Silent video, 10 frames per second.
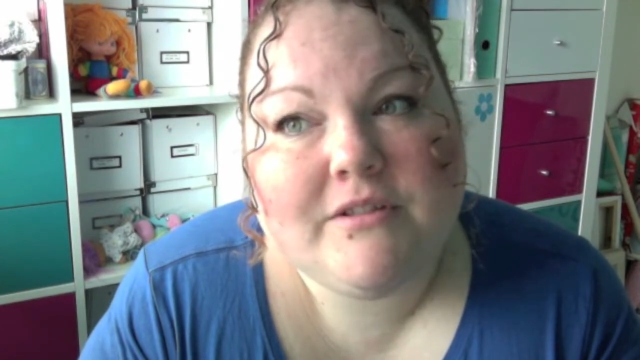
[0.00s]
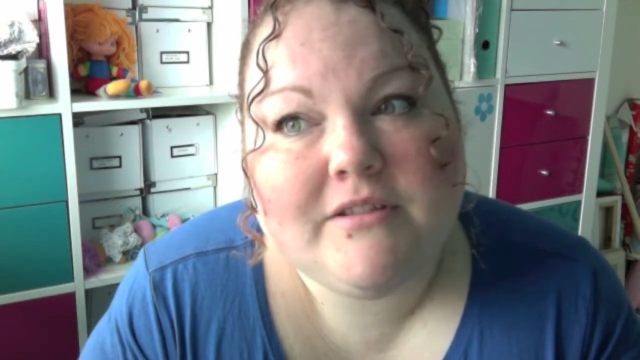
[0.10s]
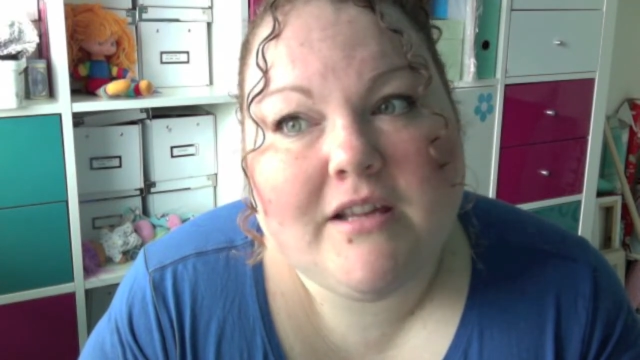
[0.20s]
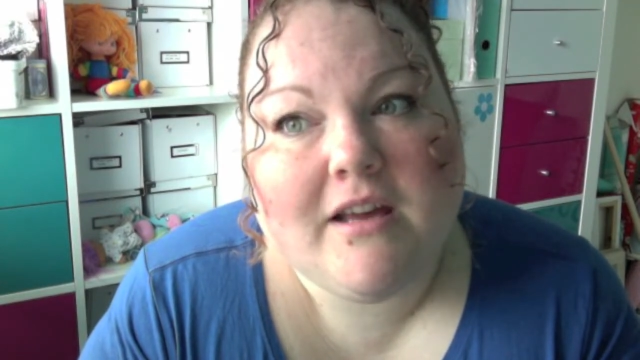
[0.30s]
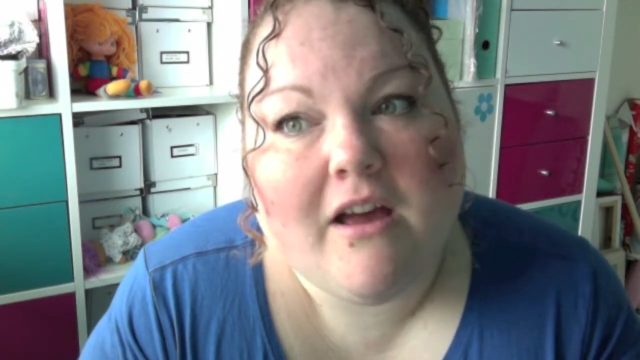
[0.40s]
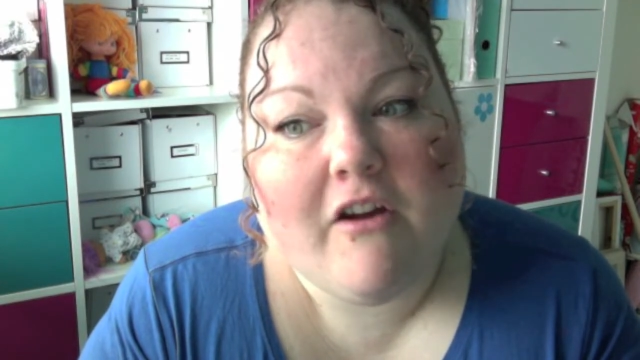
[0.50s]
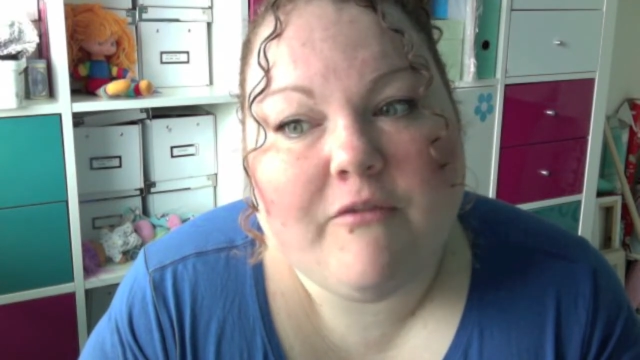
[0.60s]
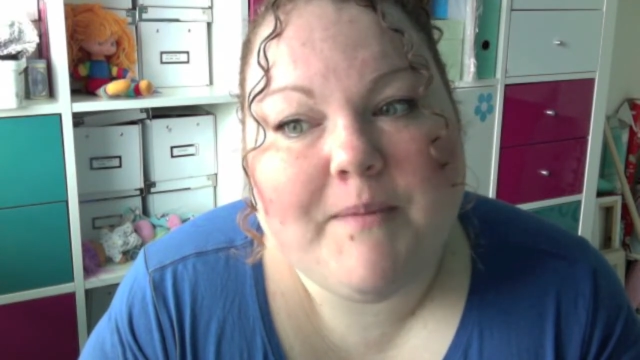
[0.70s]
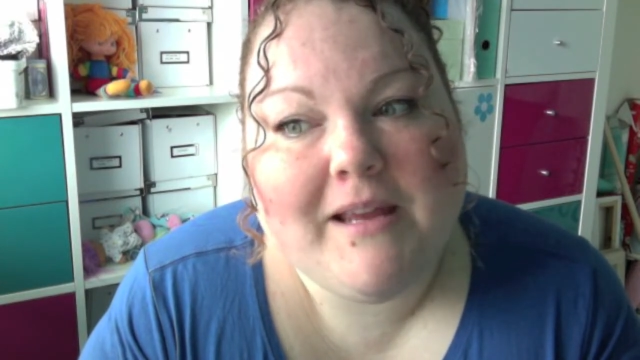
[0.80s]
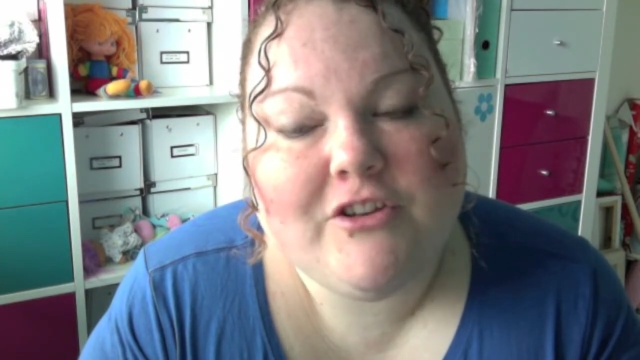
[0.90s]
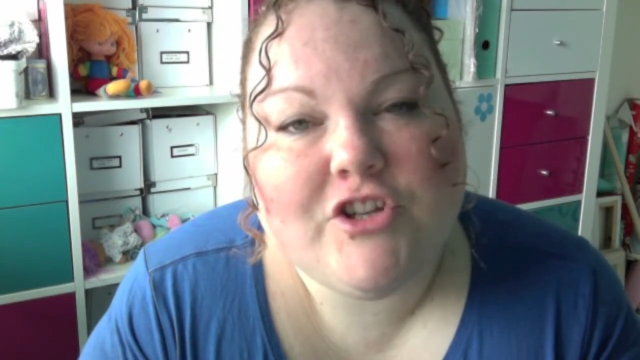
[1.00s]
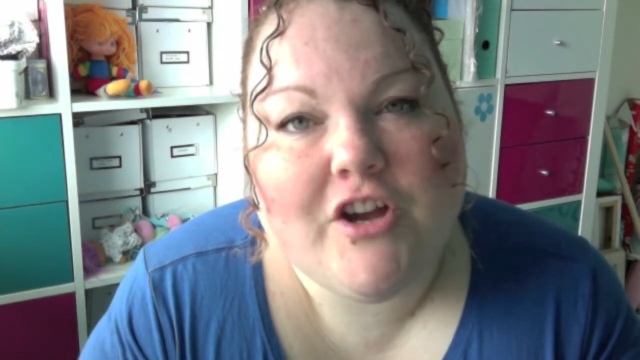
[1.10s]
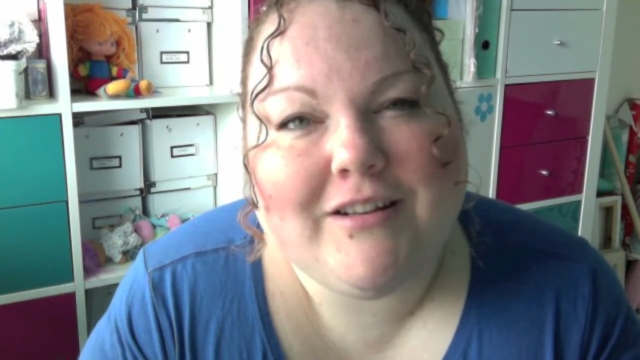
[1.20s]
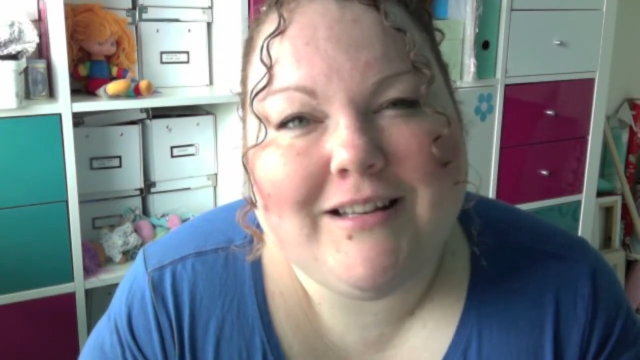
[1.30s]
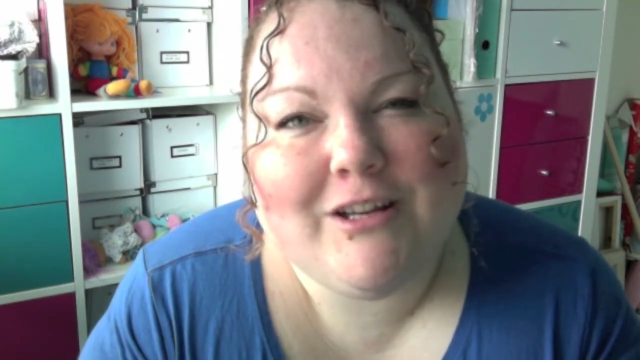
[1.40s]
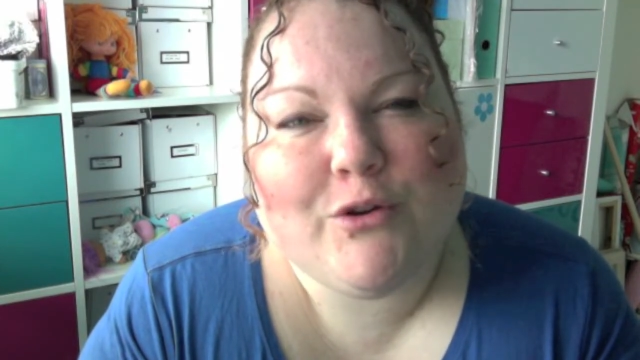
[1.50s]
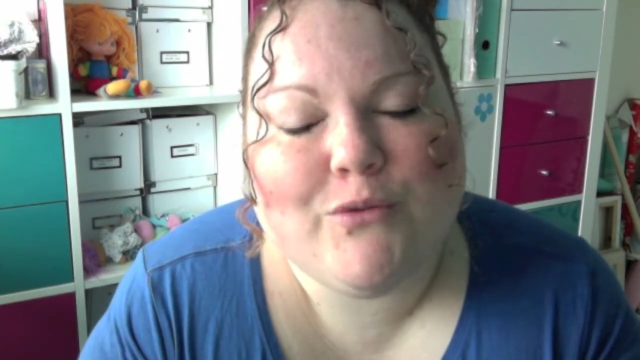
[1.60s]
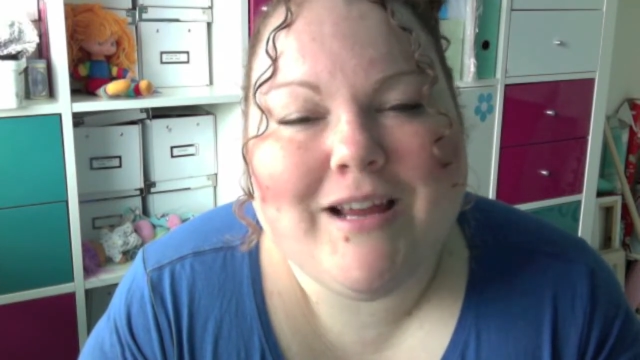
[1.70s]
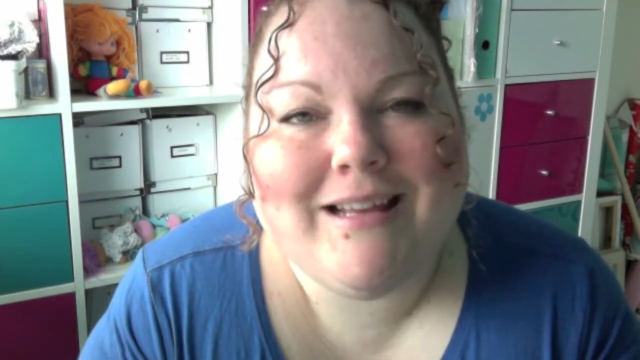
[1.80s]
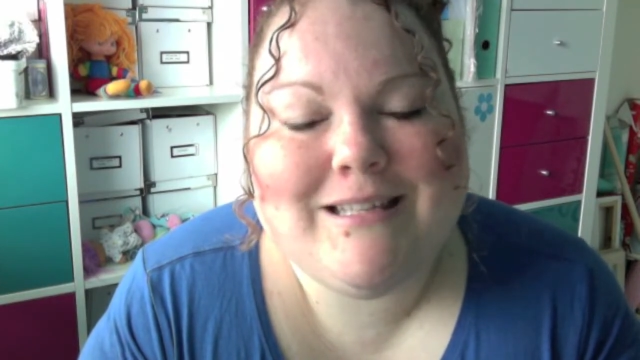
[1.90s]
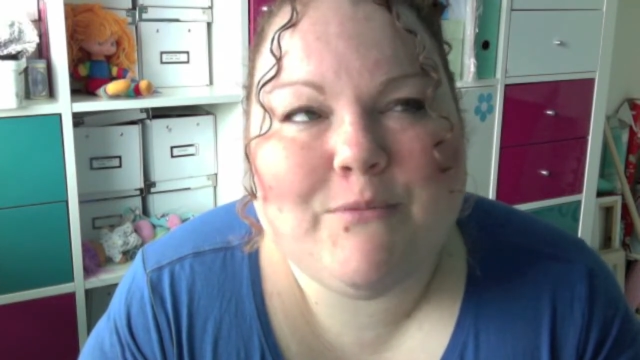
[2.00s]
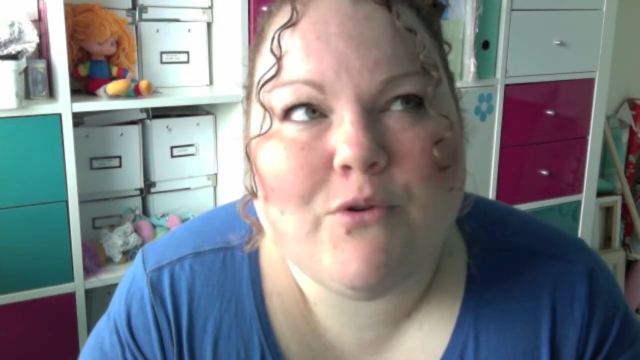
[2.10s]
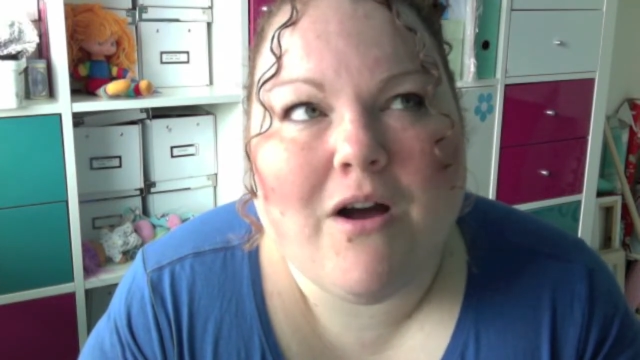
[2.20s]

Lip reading: that I've been journaling, creating more